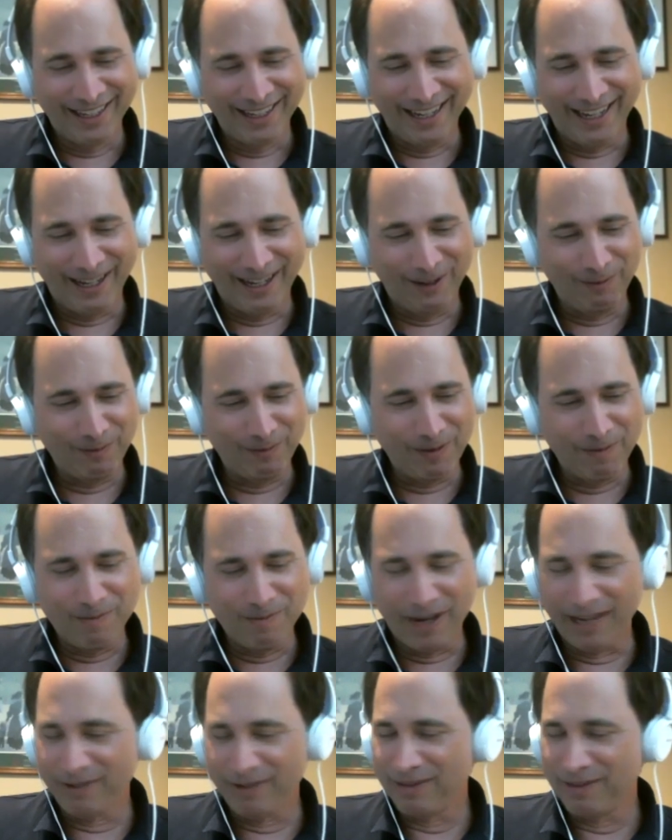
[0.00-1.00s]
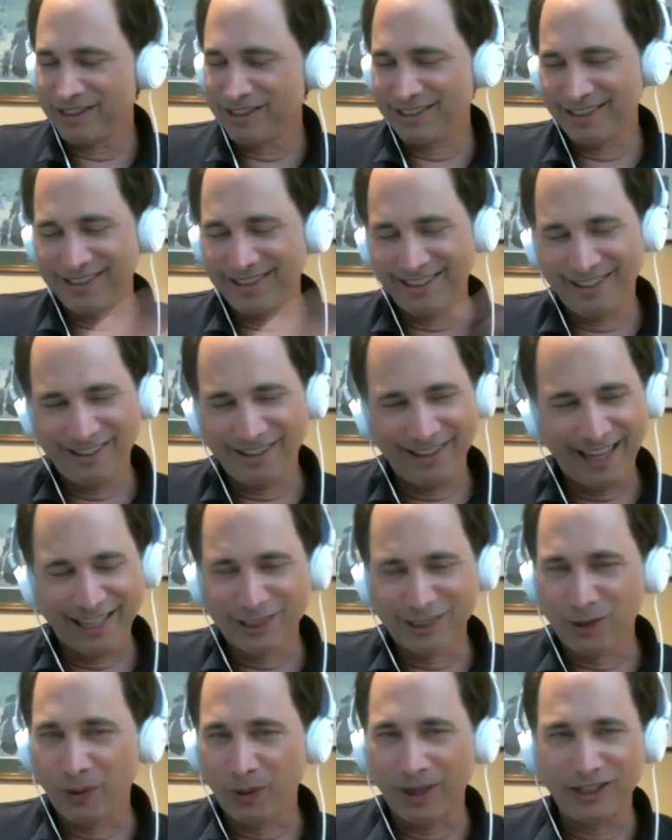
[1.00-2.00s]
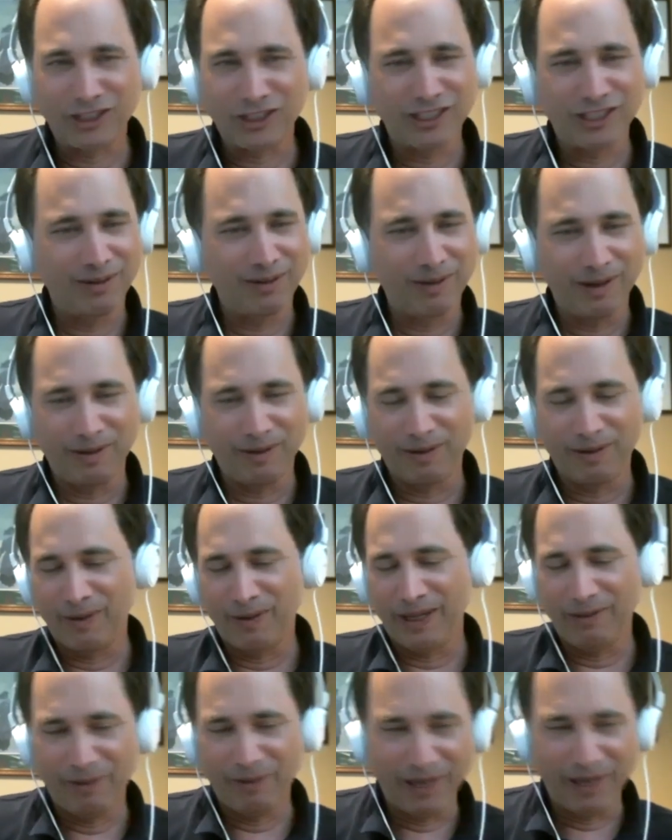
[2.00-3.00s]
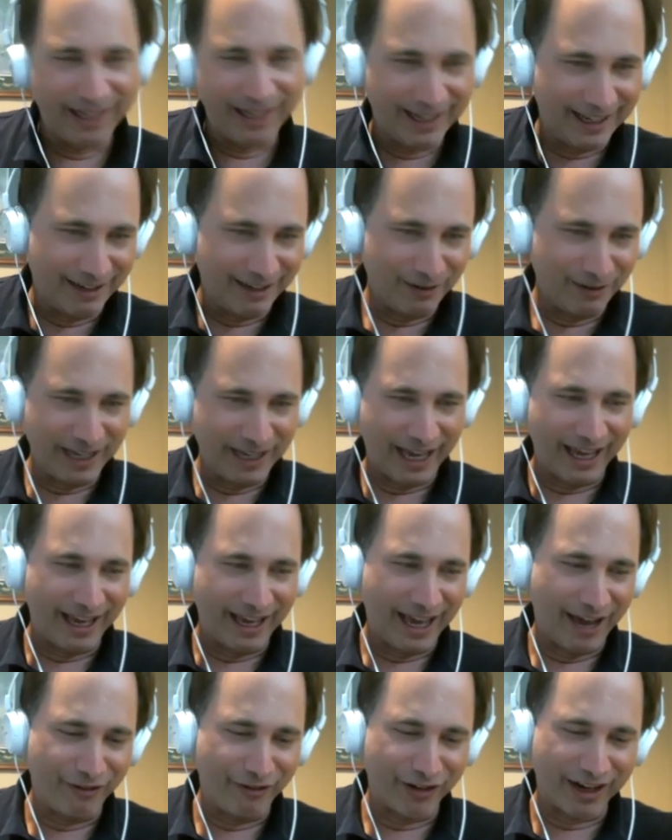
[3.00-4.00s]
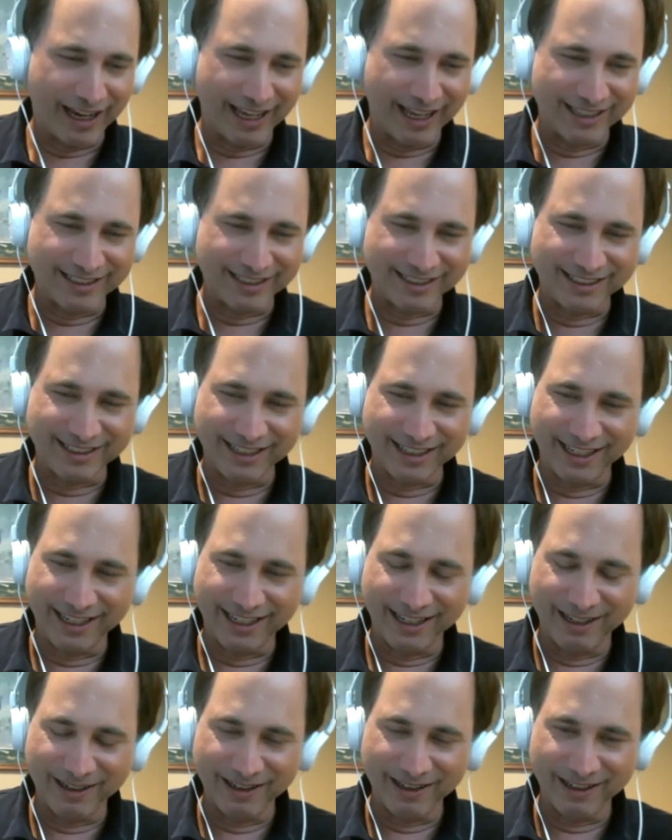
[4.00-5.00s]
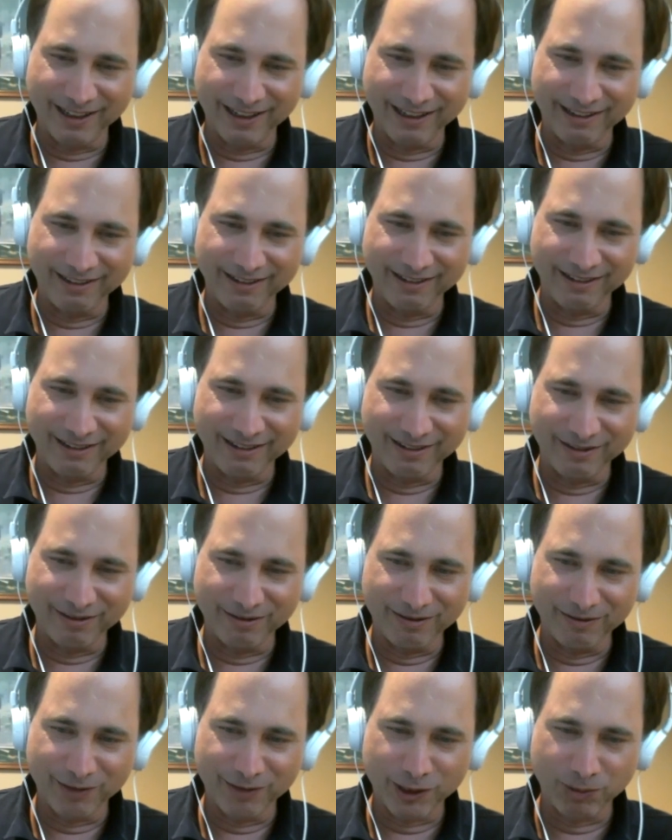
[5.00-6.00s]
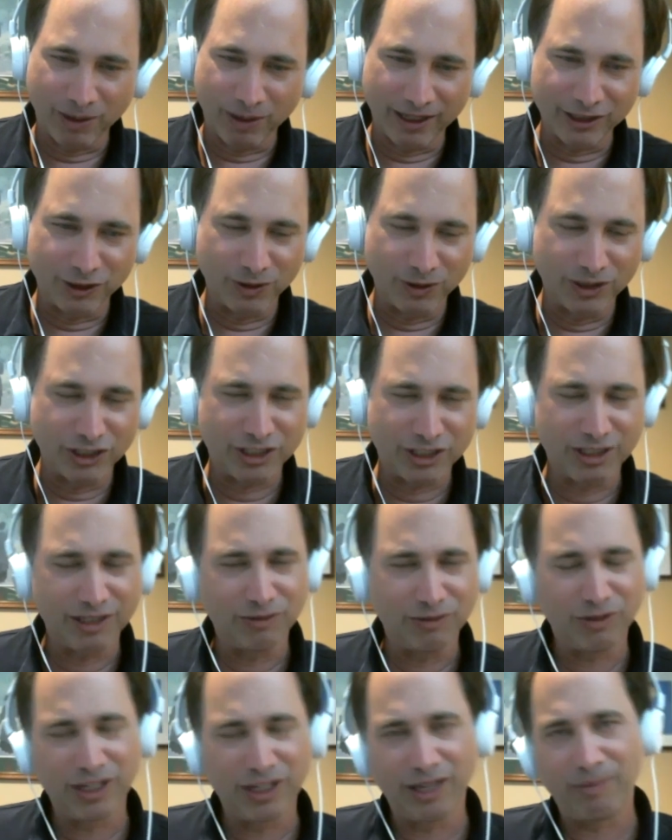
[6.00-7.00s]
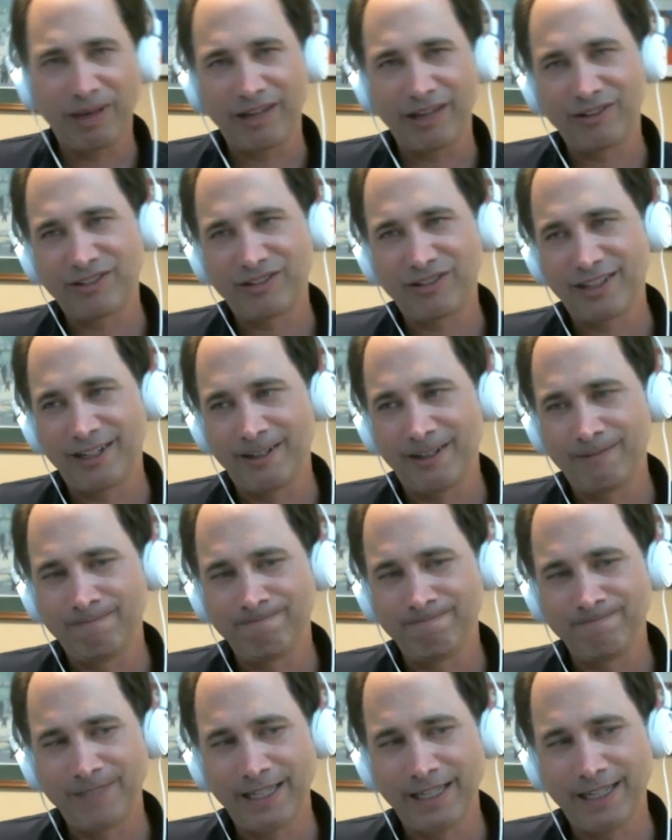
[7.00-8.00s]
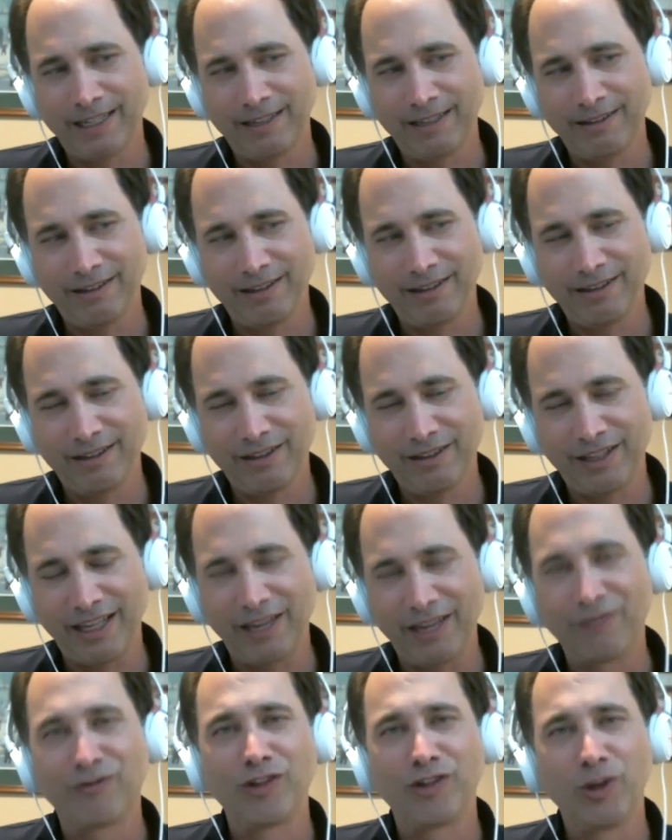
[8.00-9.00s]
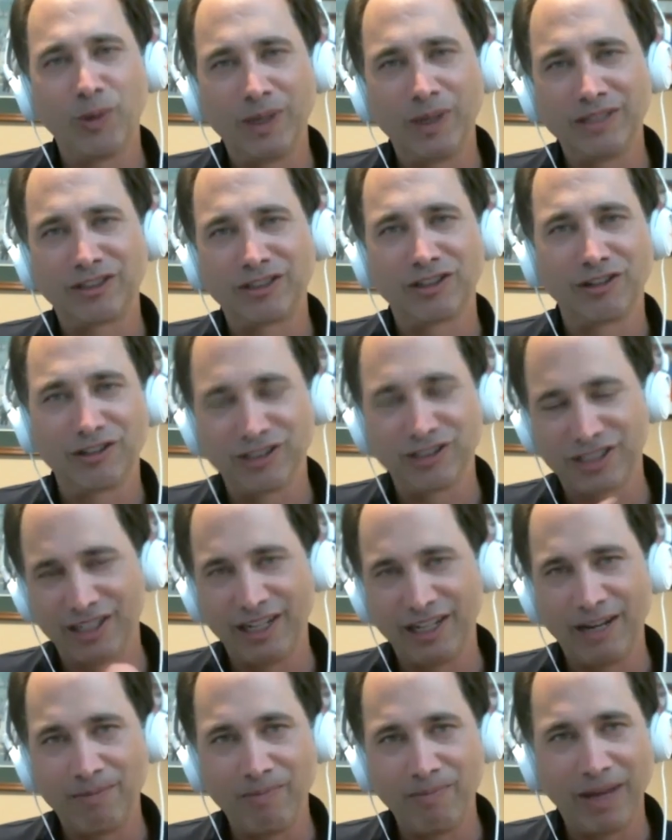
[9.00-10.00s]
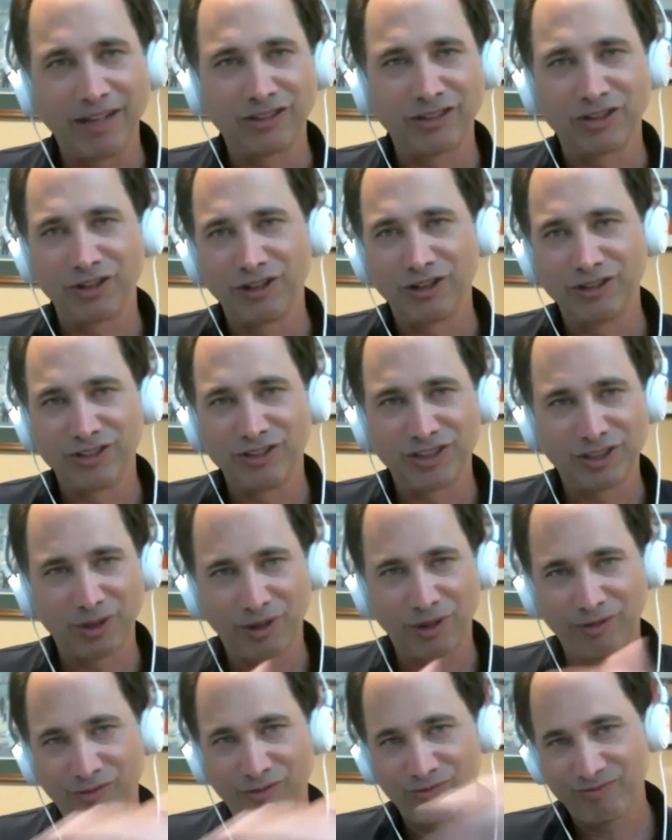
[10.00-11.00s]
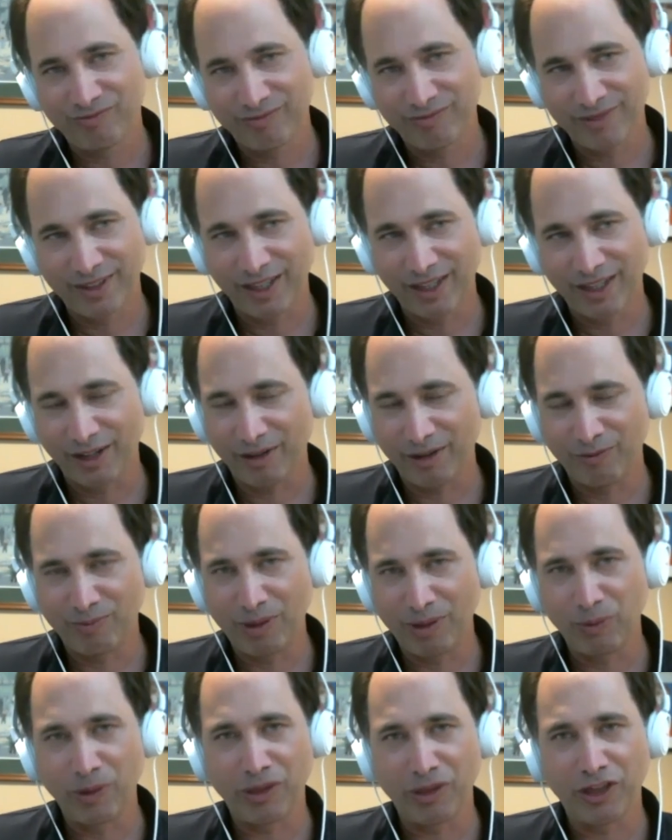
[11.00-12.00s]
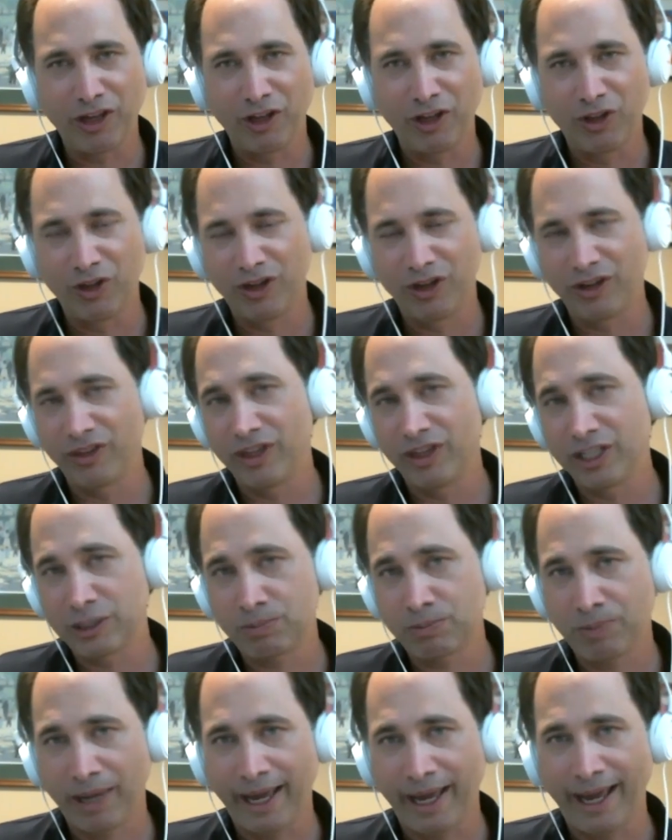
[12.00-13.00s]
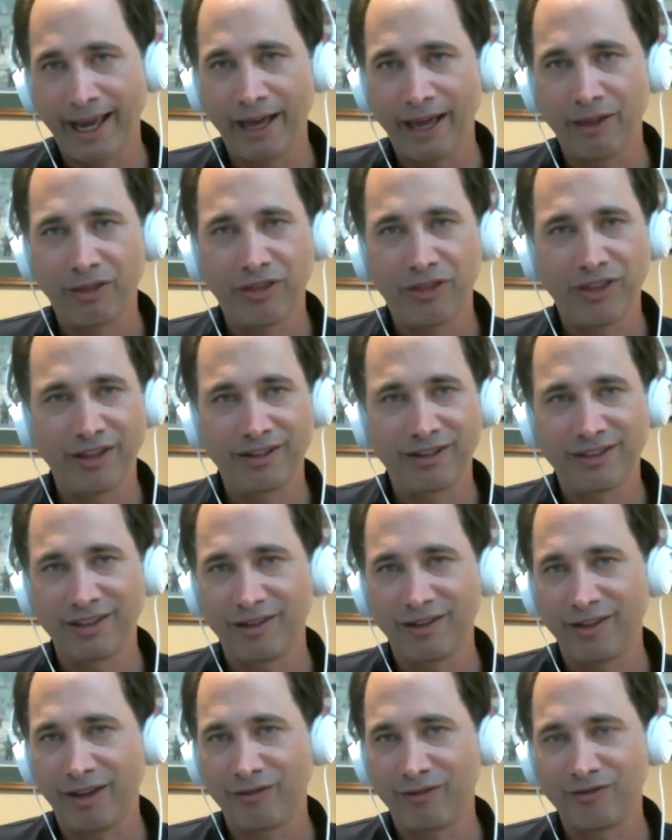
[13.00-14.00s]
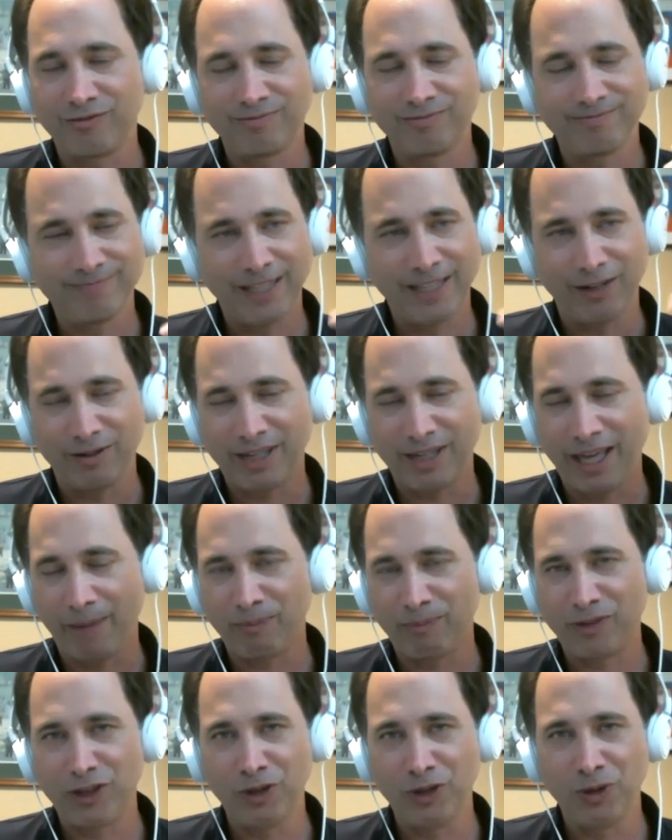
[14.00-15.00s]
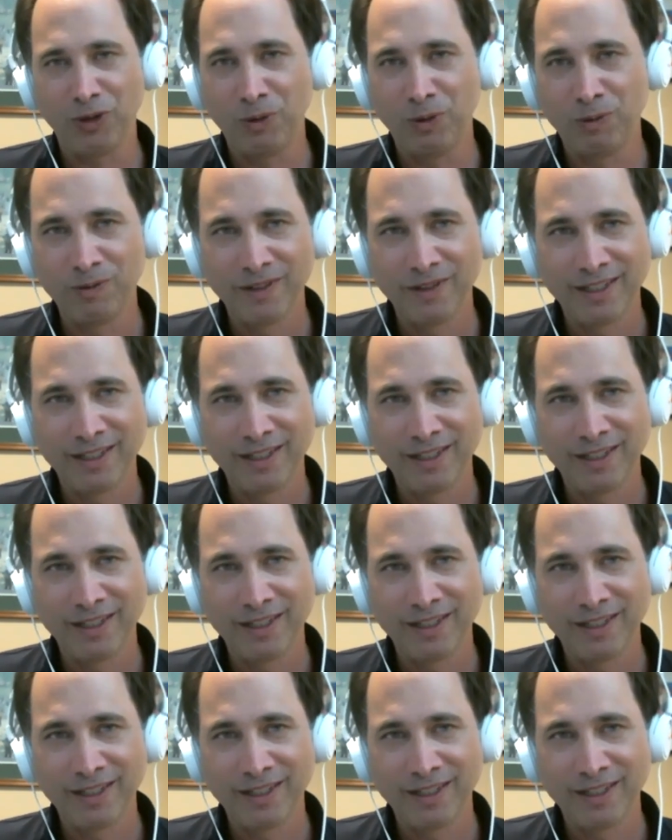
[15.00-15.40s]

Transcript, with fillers: Uh, Mike, this last question we, we, uh, we have our guests uh, respond to, just really about um, the influencers and, and mentors sort of that have been with you along this path, that uh, have, you know, kept you